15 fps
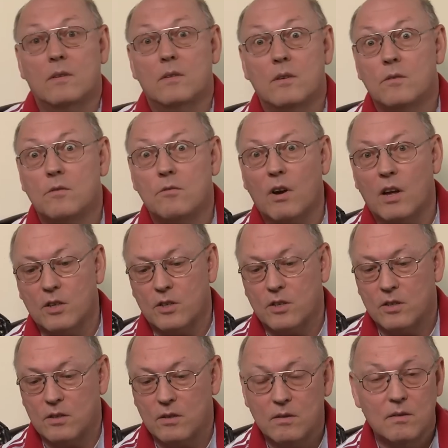Don't
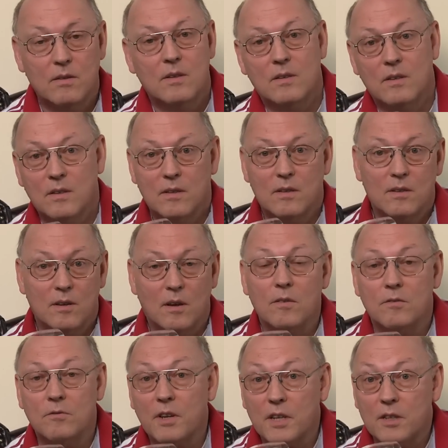rush.
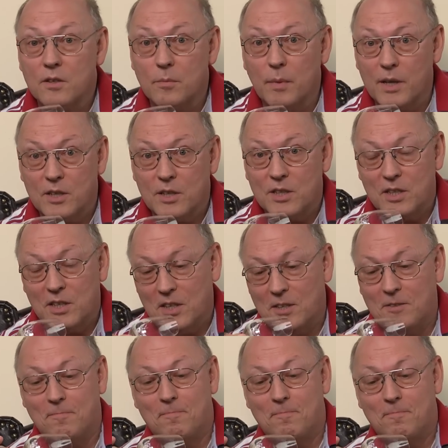Don't drink too much.